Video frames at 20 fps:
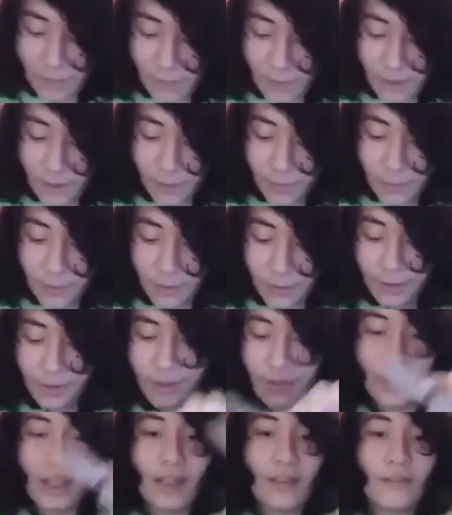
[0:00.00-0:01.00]
the motherboard
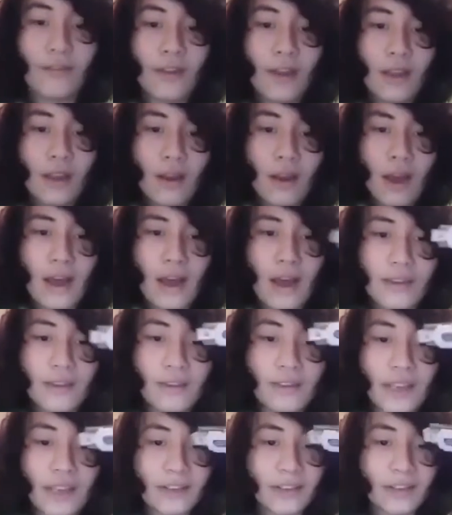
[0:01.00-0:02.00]
safe.
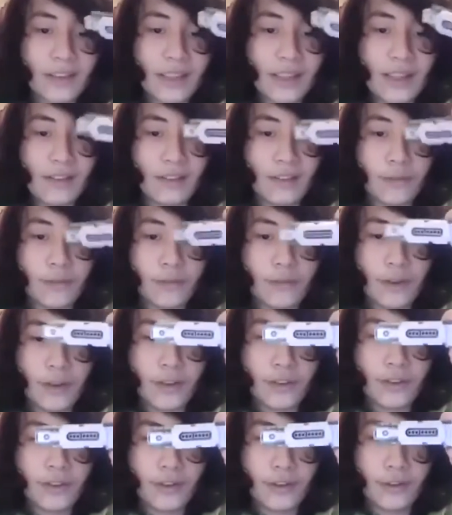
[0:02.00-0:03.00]
This actually is the
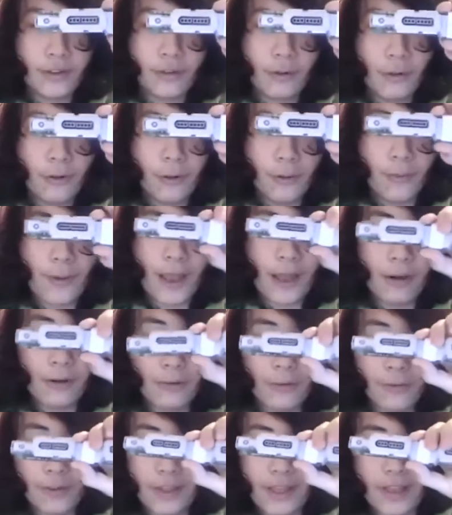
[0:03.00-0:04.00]
front controller panel
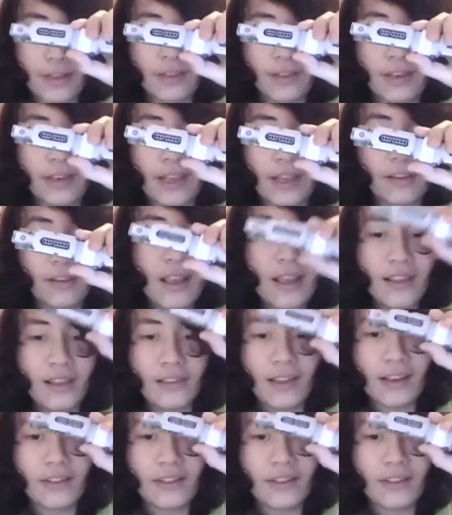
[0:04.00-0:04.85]
for the SNES. That's